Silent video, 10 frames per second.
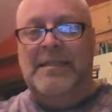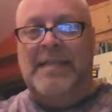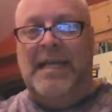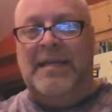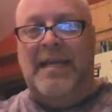
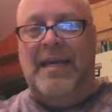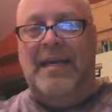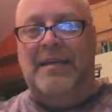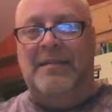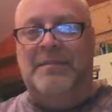Take
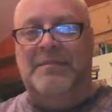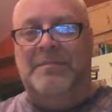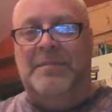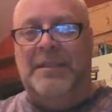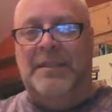care.
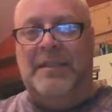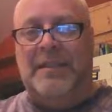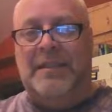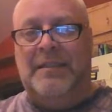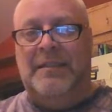Be
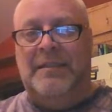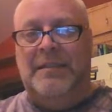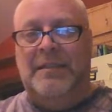good.